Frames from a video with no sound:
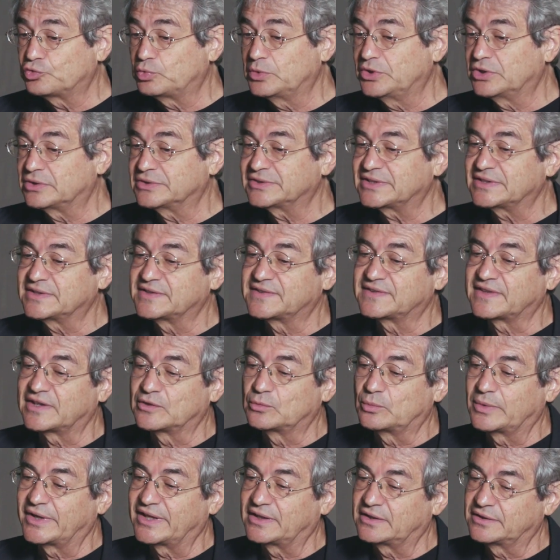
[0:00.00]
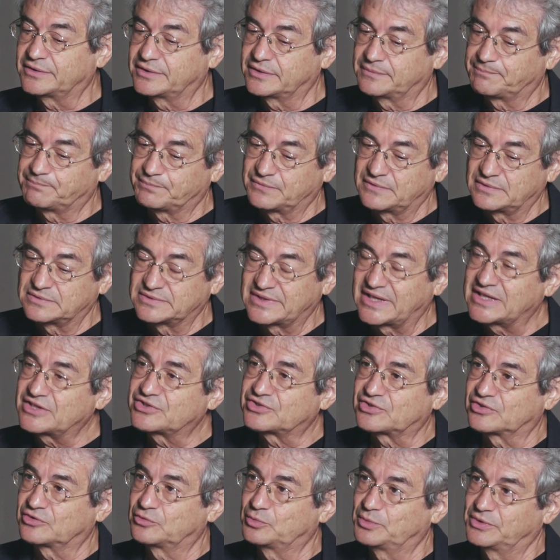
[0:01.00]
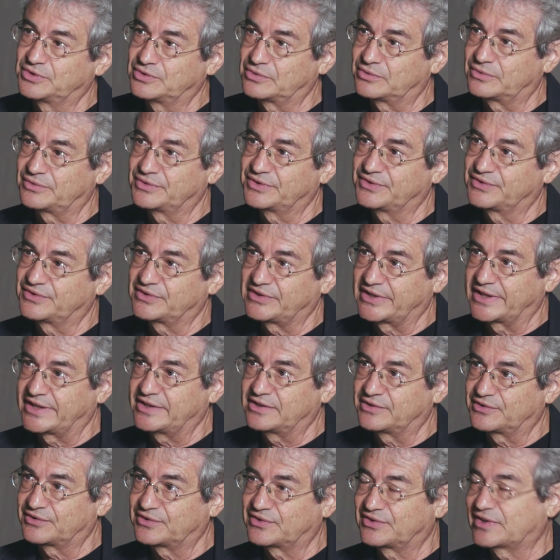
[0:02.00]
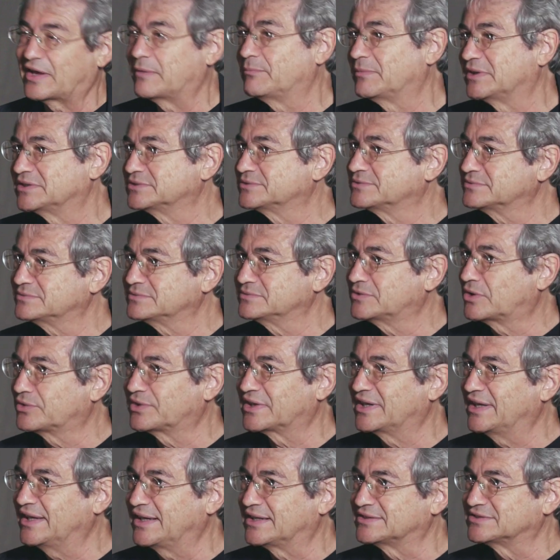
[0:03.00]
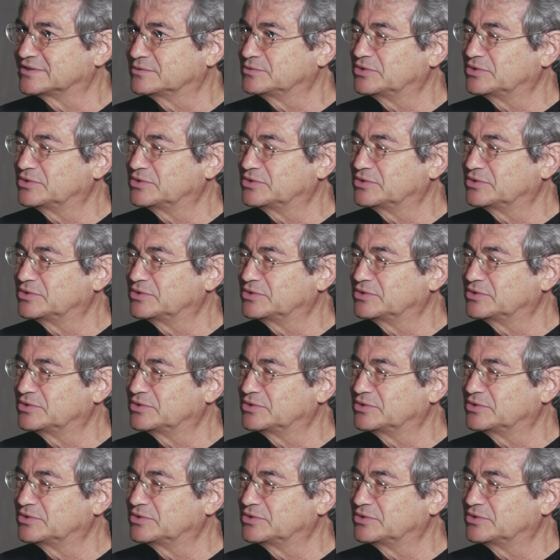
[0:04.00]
we don't understand well the relations between all these layers. Some are not clear.